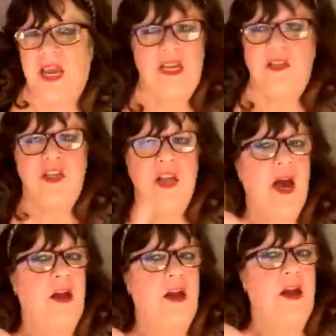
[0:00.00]
It's
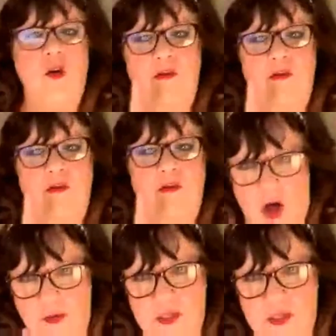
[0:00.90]
not her
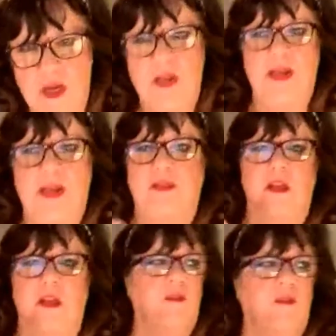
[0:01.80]
fault that
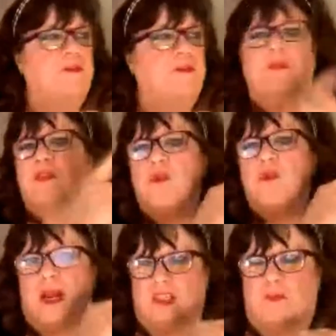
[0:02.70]
the few
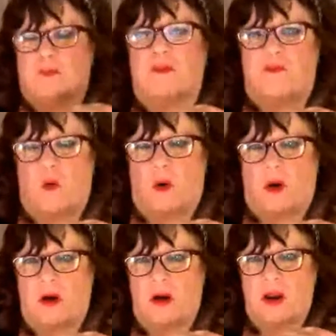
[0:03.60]
nights
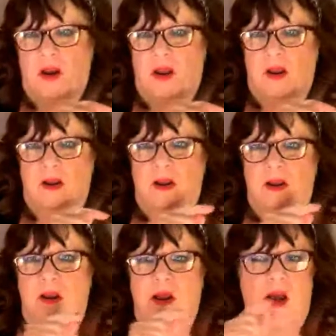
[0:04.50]
before,
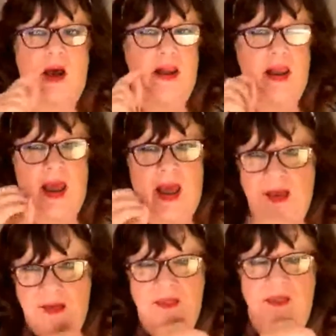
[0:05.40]
on
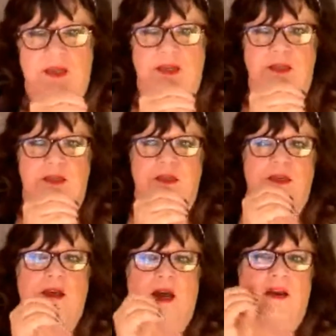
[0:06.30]
accident
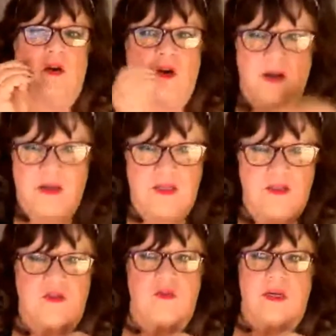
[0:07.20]
on Augie's
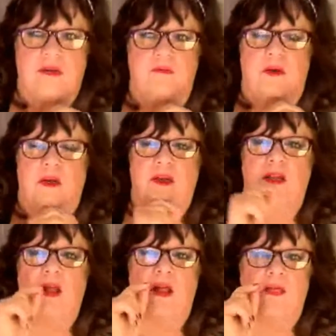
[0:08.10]
stream,
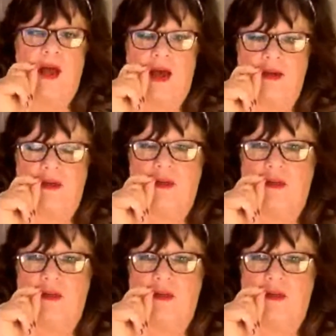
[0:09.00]
that